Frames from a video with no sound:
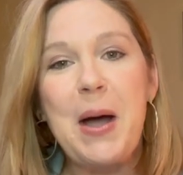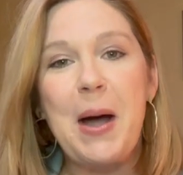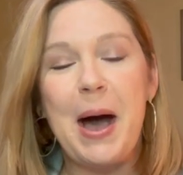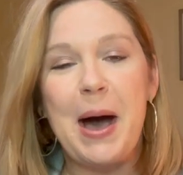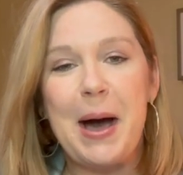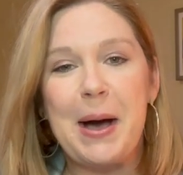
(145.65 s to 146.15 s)

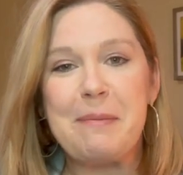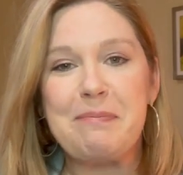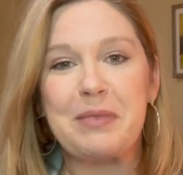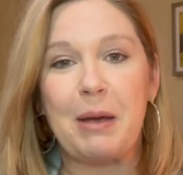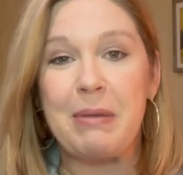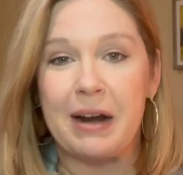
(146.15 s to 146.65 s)

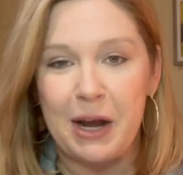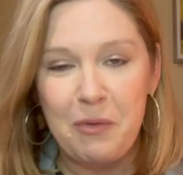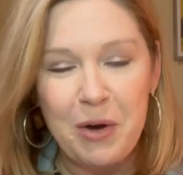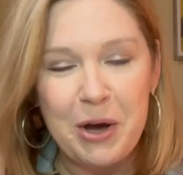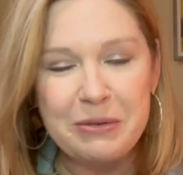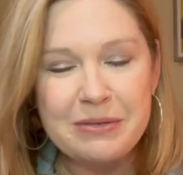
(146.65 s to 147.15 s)
But I
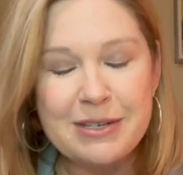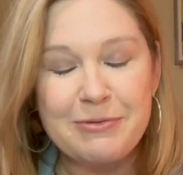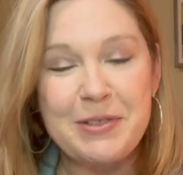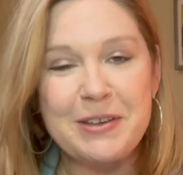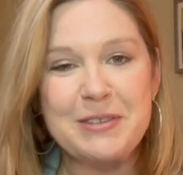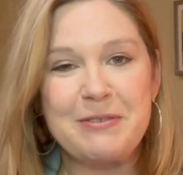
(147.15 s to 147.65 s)
won't for
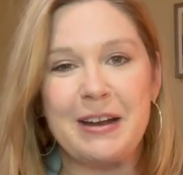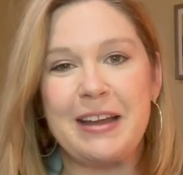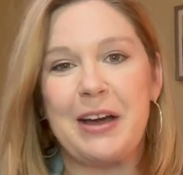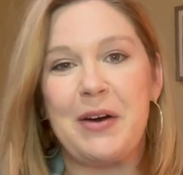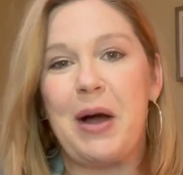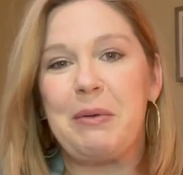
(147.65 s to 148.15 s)
this
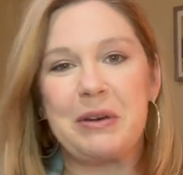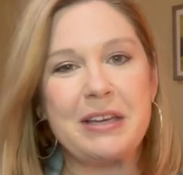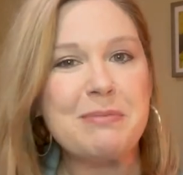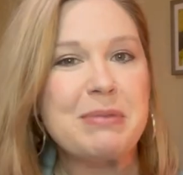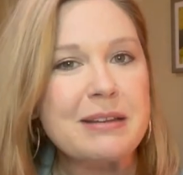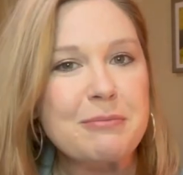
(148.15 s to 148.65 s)
video. I will
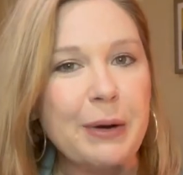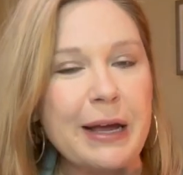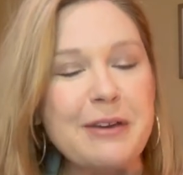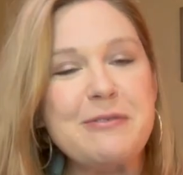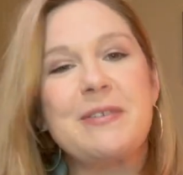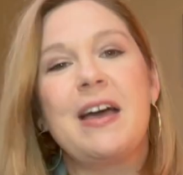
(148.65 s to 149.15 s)
keep it
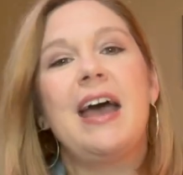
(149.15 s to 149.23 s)
brief.